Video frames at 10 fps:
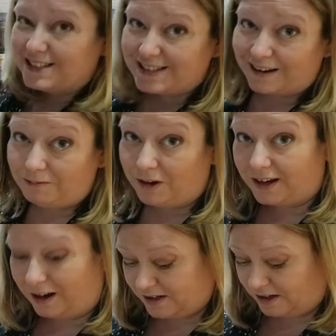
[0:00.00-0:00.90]
it sound
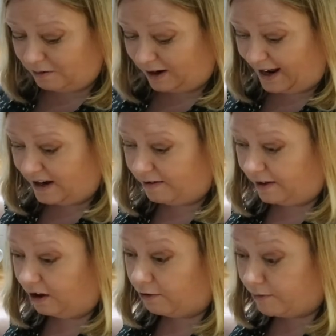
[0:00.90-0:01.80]
like I don't like
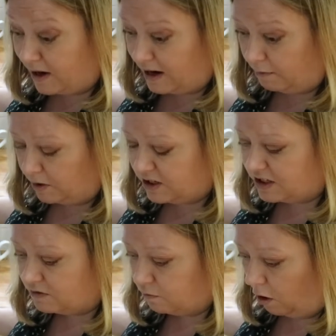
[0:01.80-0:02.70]
anything green,
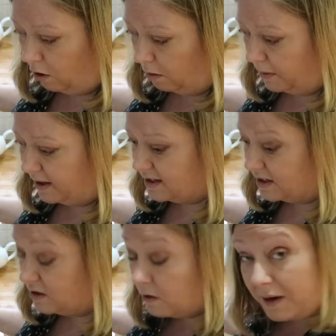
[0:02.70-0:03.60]
which is wrong because
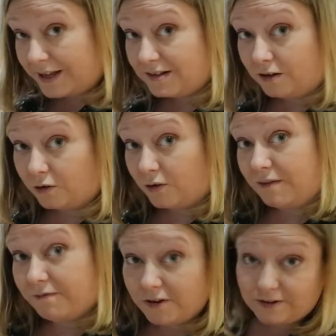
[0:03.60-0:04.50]
I do eat a lot of
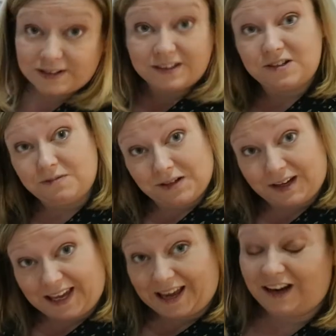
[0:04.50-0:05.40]
green food and I do
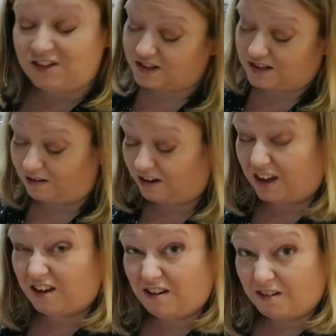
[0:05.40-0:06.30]
like it. I just don't
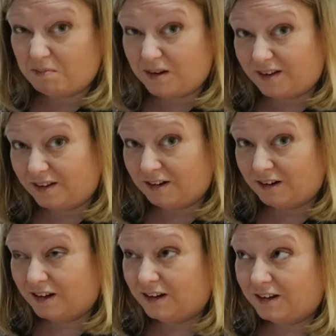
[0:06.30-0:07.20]
like cucumbers,
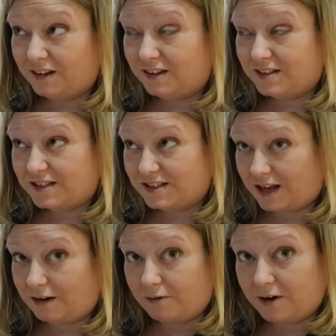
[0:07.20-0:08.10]

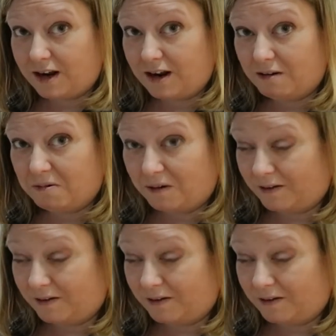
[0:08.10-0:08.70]
celery or